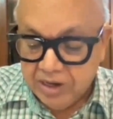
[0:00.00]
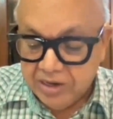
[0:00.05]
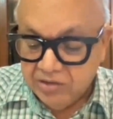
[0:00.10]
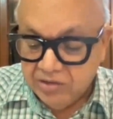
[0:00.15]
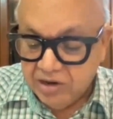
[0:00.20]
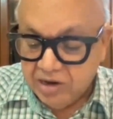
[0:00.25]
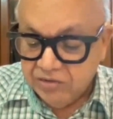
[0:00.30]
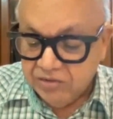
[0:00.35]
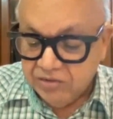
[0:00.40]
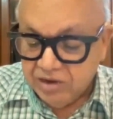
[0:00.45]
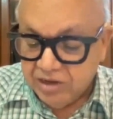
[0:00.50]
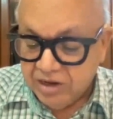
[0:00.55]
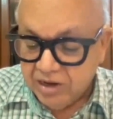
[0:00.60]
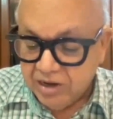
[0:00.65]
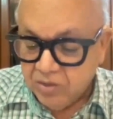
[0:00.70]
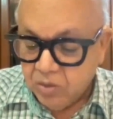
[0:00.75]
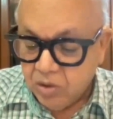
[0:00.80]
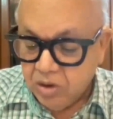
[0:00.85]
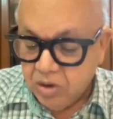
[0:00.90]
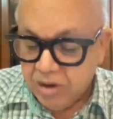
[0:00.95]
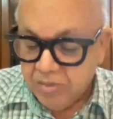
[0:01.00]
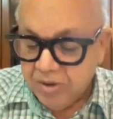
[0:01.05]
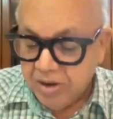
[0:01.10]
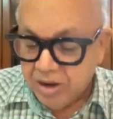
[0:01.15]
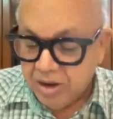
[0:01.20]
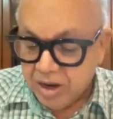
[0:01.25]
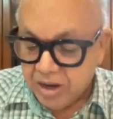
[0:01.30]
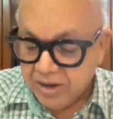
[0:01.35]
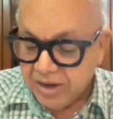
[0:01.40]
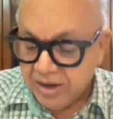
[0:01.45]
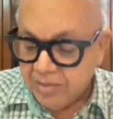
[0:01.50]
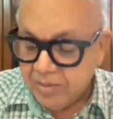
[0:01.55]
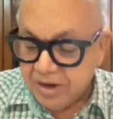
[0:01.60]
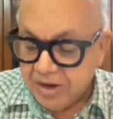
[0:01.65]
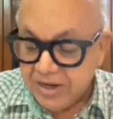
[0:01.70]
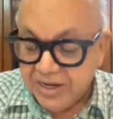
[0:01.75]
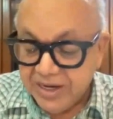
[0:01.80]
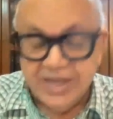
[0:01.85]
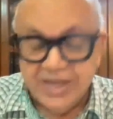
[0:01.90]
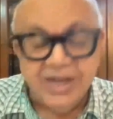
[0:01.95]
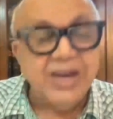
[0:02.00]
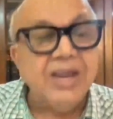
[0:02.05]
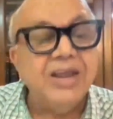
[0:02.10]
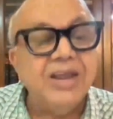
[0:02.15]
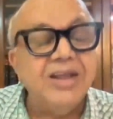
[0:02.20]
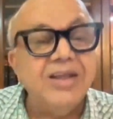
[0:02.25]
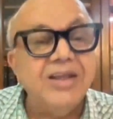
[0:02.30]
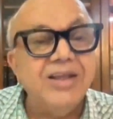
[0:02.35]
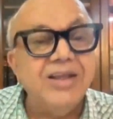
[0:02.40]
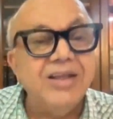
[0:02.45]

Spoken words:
injunction can only be granted by decree.